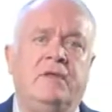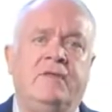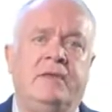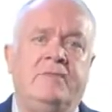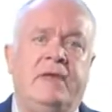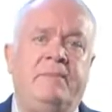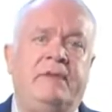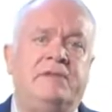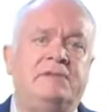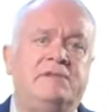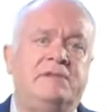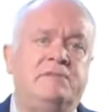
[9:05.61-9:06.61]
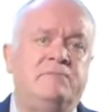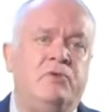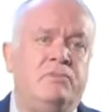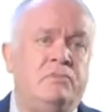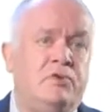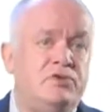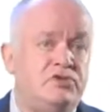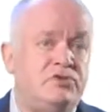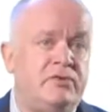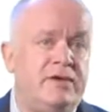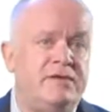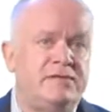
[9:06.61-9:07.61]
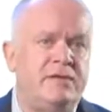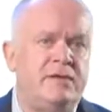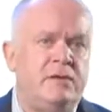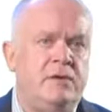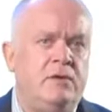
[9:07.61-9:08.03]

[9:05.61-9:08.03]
They may be considered more moisturizing